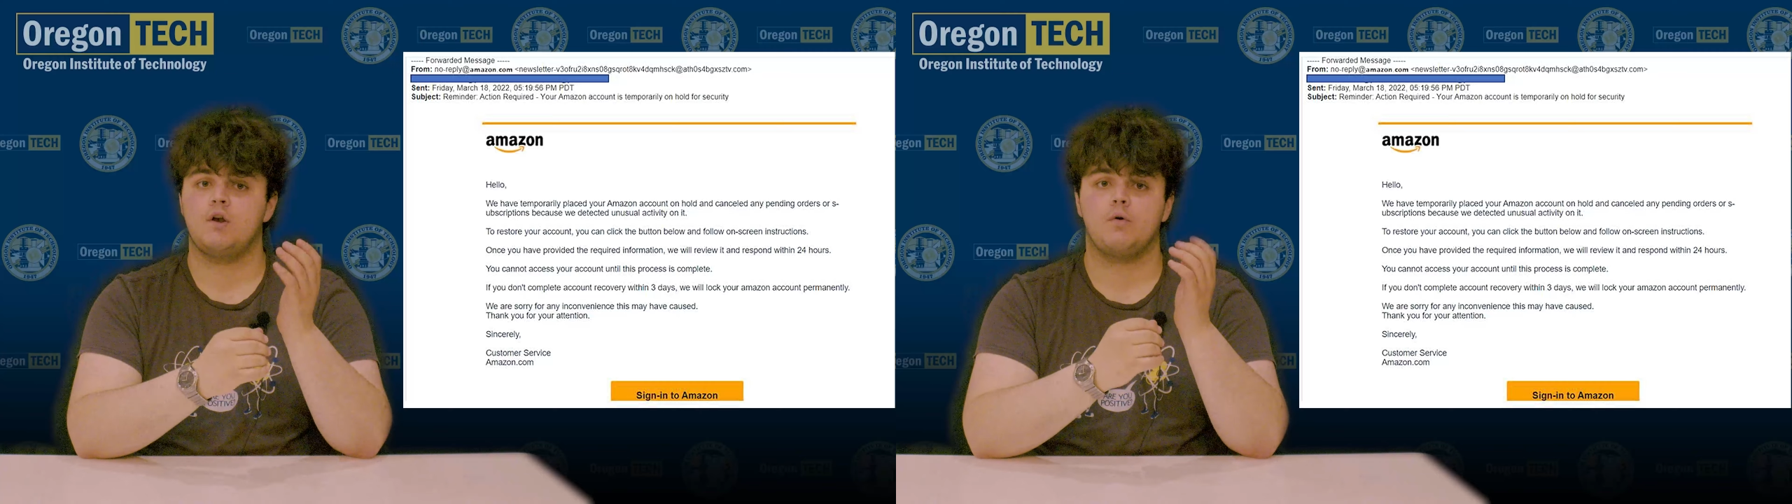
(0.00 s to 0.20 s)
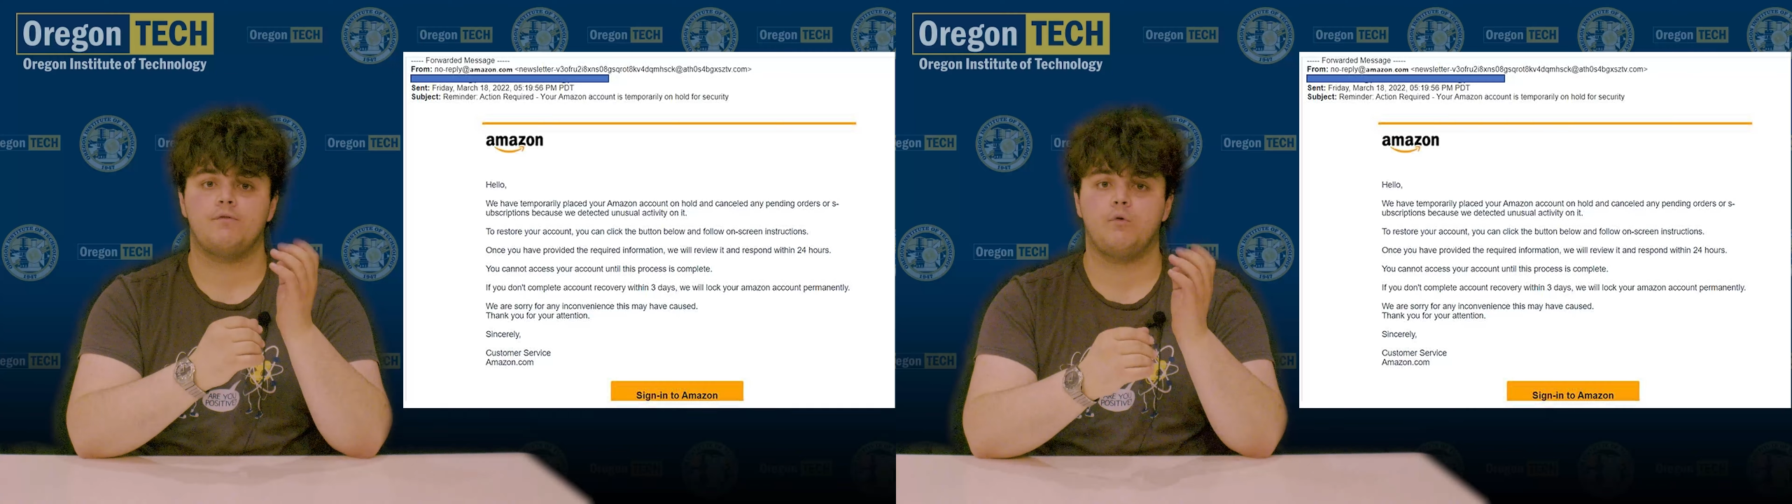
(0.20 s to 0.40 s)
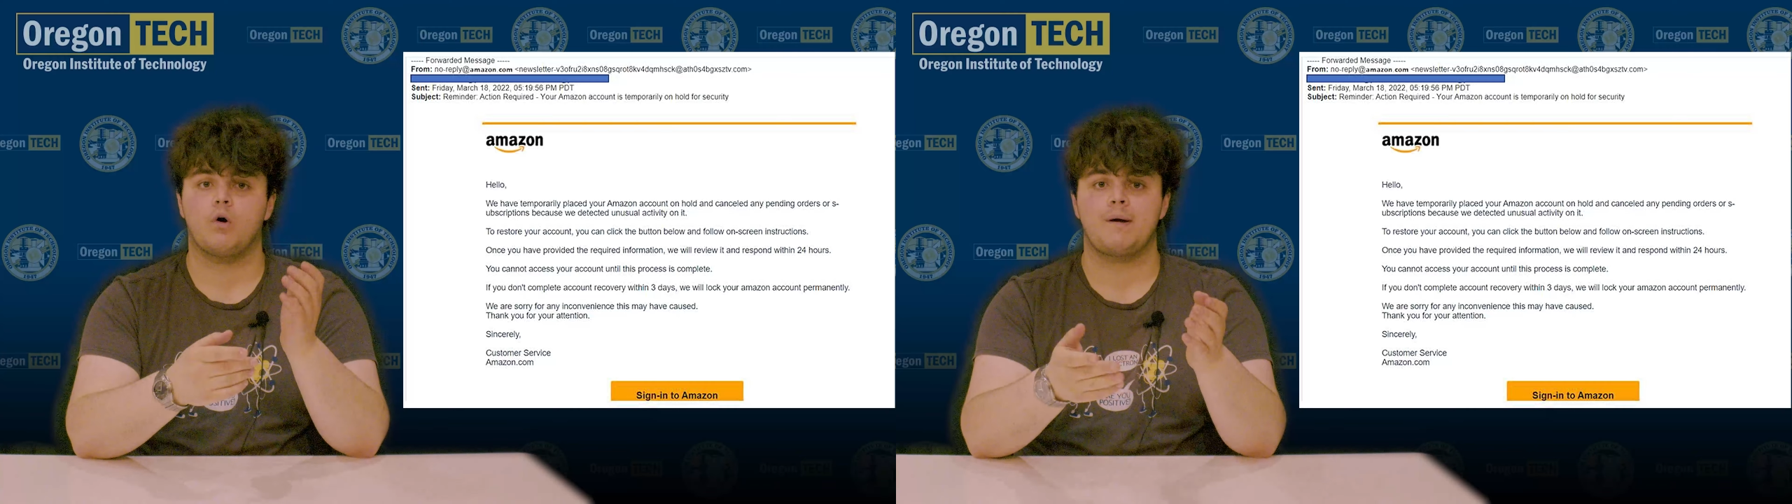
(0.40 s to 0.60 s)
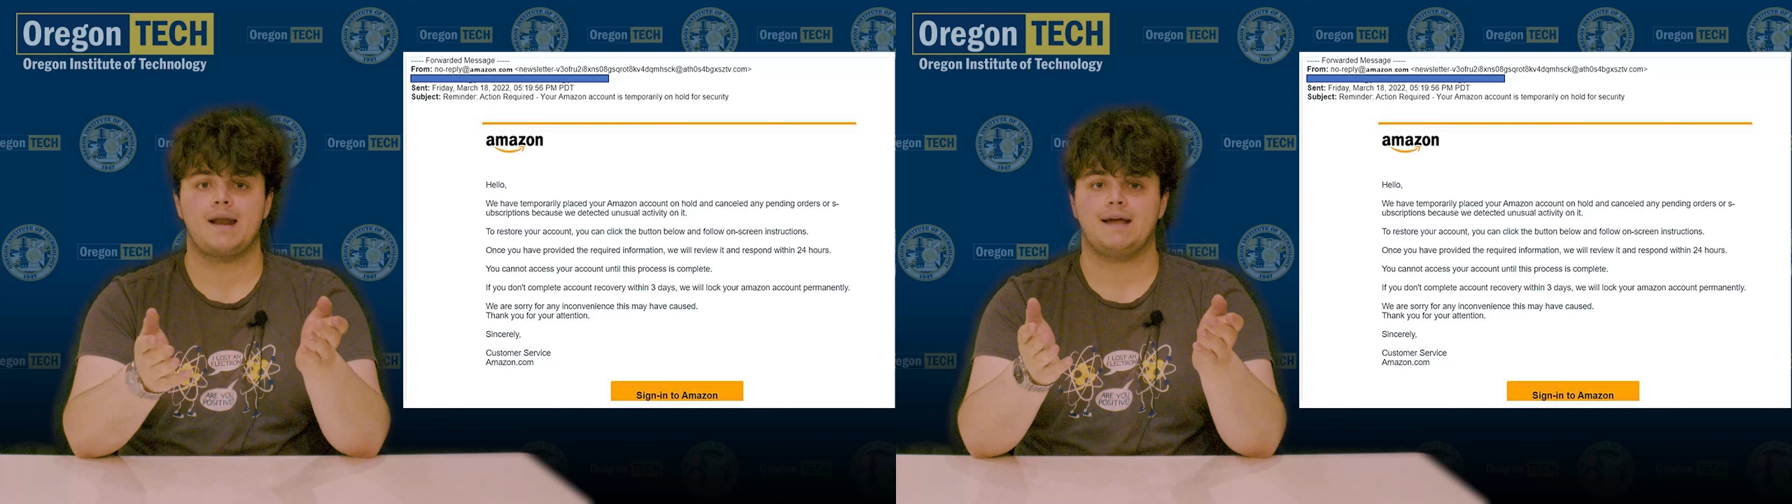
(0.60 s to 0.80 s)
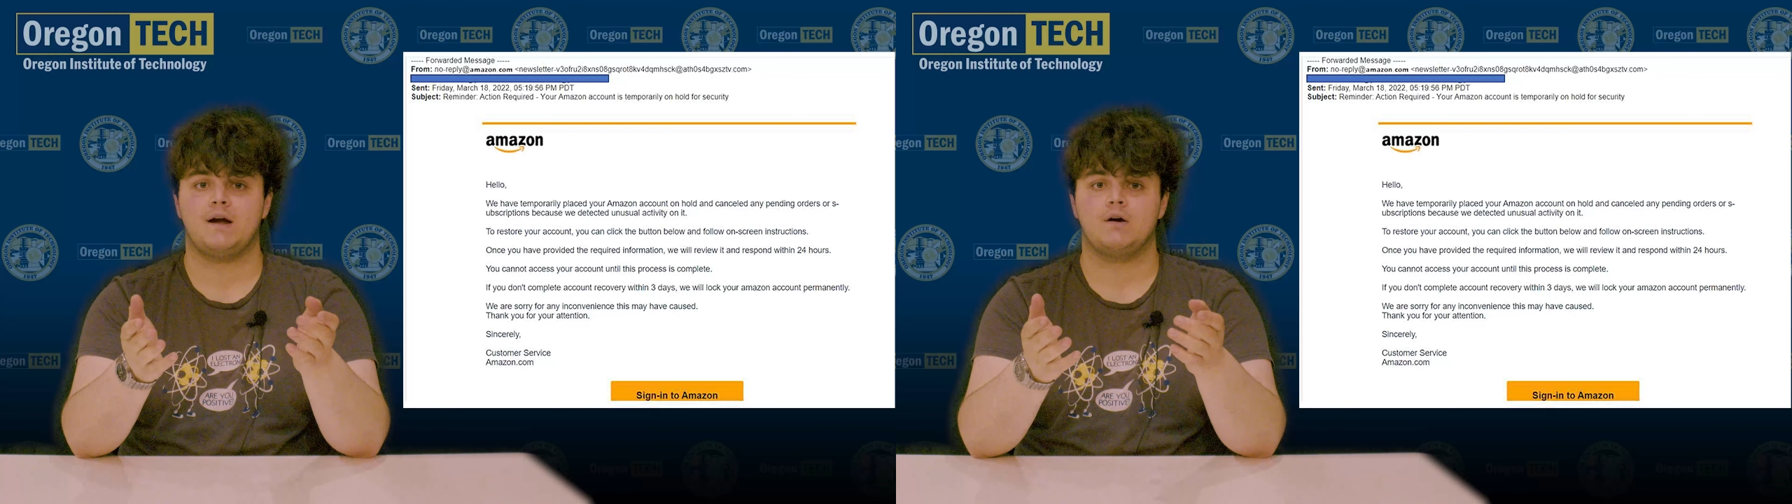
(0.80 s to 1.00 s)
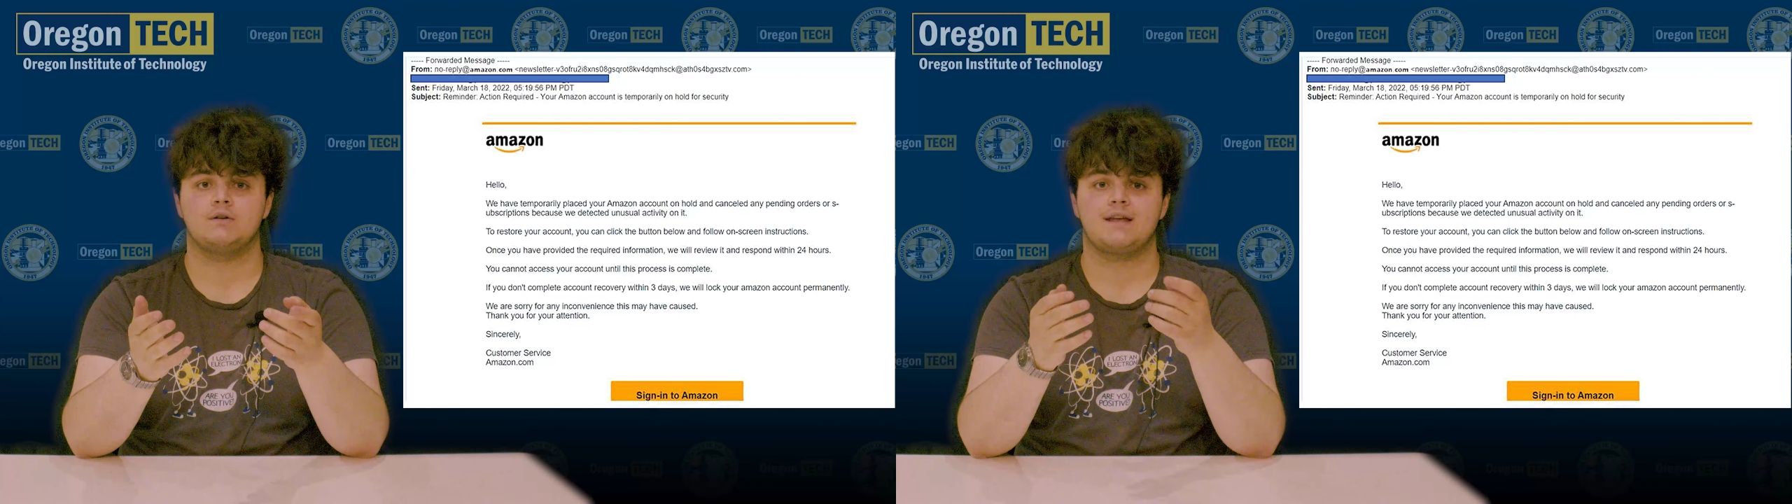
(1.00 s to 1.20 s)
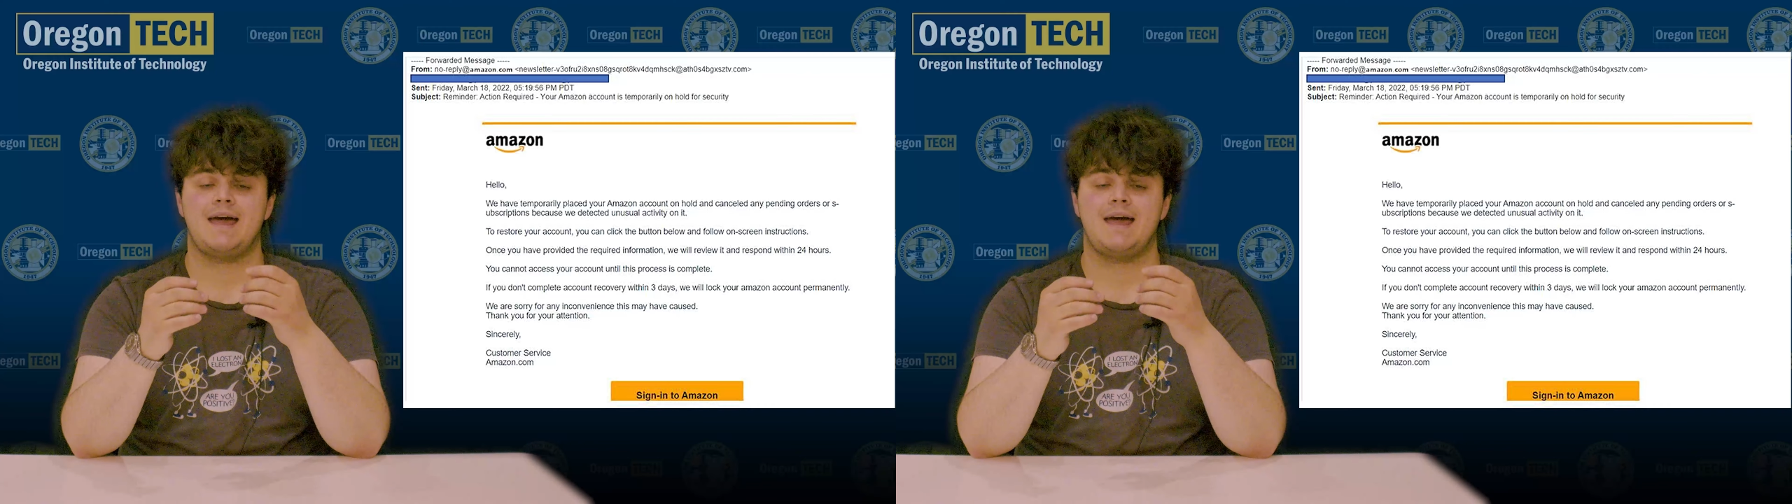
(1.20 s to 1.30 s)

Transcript: no formatting errors,